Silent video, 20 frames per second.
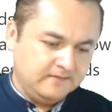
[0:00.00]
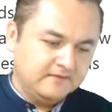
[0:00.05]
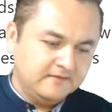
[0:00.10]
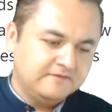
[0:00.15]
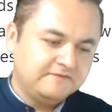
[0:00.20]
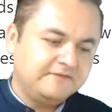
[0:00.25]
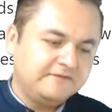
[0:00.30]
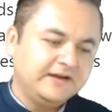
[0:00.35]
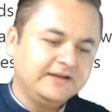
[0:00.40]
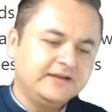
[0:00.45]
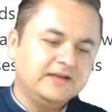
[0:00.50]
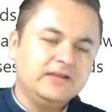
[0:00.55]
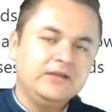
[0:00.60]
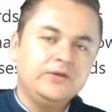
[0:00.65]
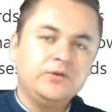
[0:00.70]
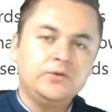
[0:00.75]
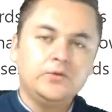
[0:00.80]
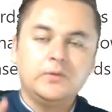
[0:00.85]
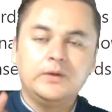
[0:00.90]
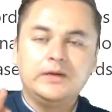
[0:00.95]
Finally,
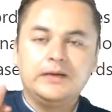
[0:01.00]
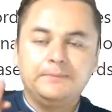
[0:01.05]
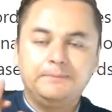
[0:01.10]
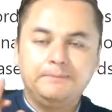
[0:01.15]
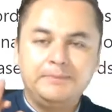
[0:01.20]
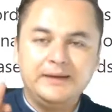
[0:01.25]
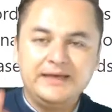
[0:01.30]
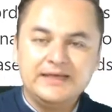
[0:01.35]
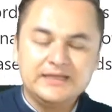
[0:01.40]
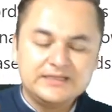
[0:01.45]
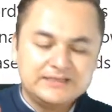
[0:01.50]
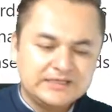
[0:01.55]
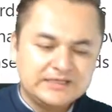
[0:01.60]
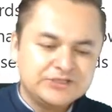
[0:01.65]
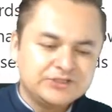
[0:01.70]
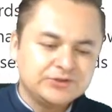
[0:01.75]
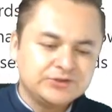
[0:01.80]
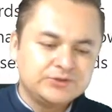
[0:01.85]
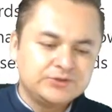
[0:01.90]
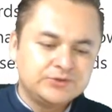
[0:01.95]
you want to pay
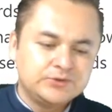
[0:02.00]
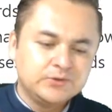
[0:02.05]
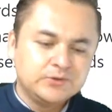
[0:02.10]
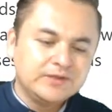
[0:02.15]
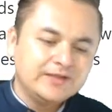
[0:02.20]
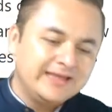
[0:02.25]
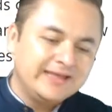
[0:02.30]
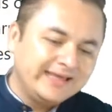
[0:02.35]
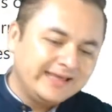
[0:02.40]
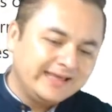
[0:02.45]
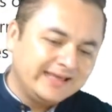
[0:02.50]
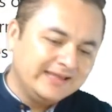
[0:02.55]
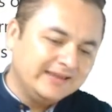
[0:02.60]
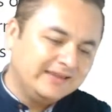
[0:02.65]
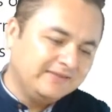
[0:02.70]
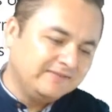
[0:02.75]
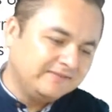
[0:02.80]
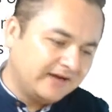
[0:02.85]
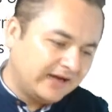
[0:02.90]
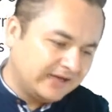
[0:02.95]
attention to linking
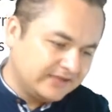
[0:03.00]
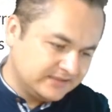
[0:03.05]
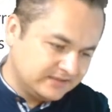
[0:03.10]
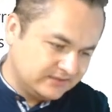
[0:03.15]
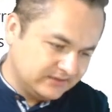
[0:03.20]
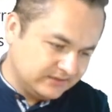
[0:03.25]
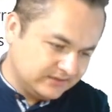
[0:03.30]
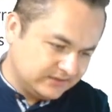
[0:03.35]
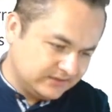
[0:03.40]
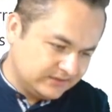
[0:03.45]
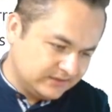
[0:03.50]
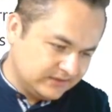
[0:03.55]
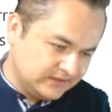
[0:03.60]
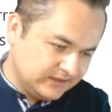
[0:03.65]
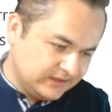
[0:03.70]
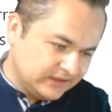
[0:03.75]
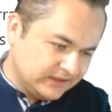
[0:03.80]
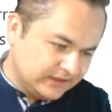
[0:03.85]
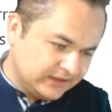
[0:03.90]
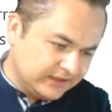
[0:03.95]
devices,
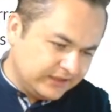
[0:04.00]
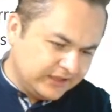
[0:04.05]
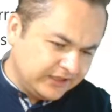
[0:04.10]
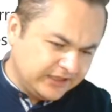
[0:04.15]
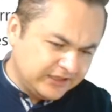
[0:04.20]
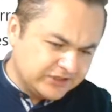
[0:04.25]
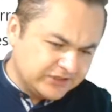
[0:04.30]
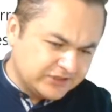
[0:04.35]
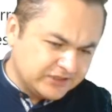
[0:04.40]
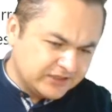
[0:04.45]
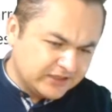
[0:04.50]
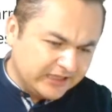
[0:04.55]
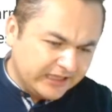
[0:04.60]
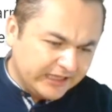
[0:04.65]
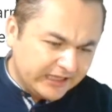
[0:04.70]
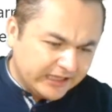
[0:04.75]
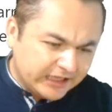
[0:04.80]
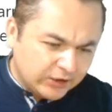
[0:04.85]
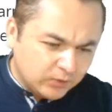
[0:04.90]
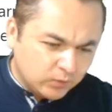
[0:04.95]
these
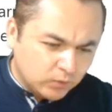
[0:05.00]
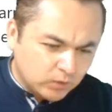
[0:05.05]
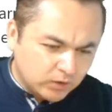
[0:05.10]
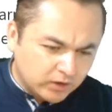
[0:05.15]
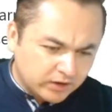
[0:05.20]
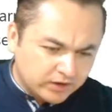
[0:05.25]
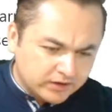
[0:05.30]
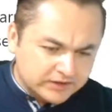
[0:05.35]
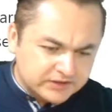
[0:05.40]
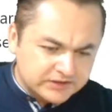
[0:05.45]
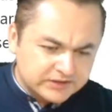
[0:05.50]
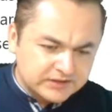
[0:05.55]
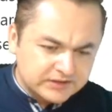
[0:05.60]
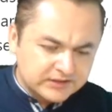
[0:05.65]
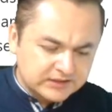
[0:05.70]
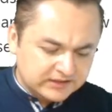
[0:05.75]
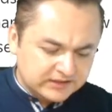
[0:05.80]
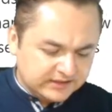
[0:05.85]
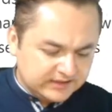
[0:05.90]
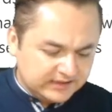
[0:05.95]
linking words
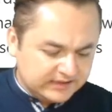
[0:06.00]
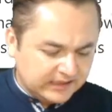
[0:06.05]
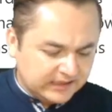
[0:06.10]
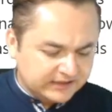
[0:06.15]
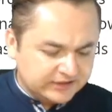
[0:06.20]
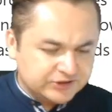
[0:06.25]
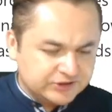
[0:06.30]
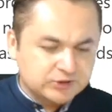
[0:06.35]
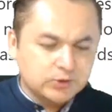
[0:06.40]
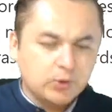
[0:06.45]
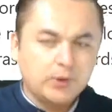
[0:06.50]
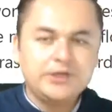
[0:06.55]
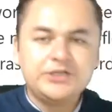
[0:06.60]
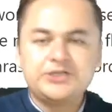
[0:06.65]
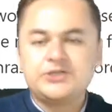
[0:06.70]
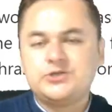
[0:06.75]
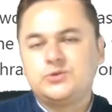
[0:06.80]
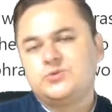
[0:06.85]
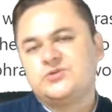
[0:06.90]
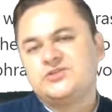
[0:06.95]
that join
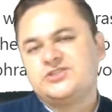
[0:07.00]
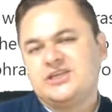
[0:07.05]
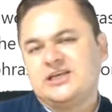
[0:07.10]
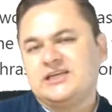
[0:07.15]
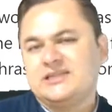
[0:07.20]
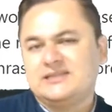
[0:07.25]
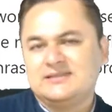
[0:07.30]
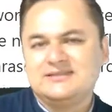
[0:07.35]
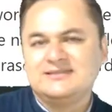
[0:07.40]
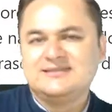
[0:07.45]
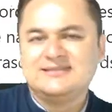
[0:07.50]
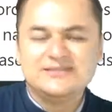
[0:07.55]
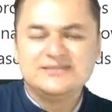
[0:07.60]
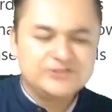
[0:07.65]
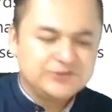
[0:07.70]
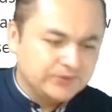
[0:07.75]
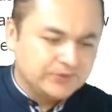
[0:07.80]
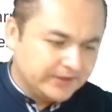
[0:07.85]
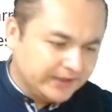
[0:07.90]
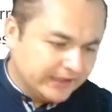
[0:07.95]
two sentences
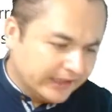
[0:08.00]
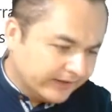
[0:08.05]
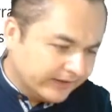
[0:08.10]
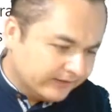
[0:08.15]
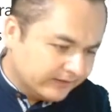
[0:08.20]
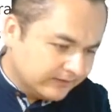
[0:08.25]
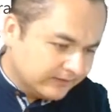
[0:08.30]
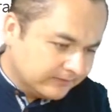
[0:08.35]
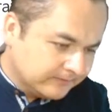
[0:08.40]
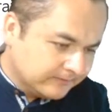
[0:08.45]
together.